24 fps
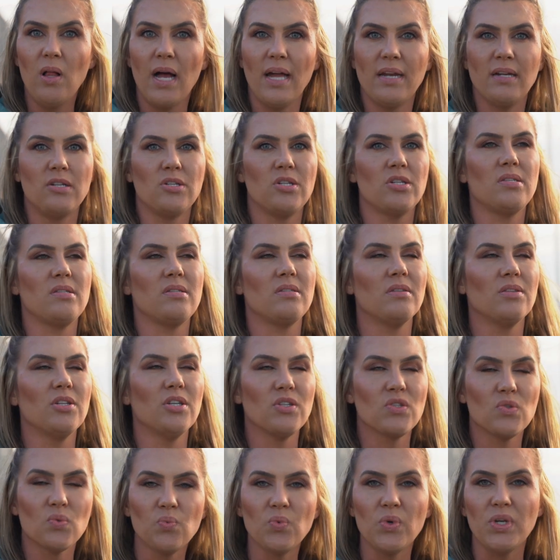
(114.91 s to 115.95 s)
and it just
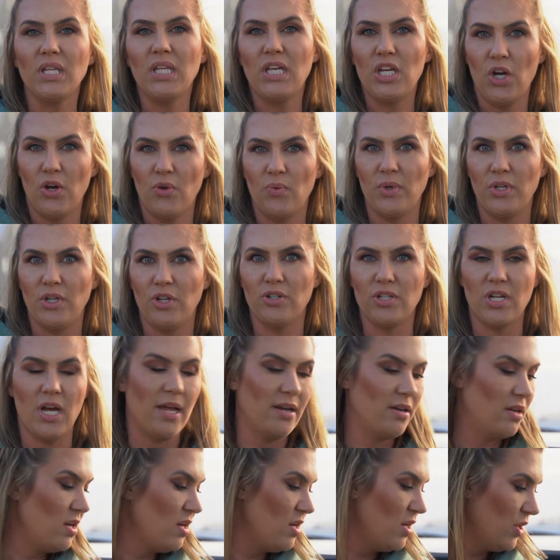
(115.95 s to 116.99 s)
looks really good when you're done.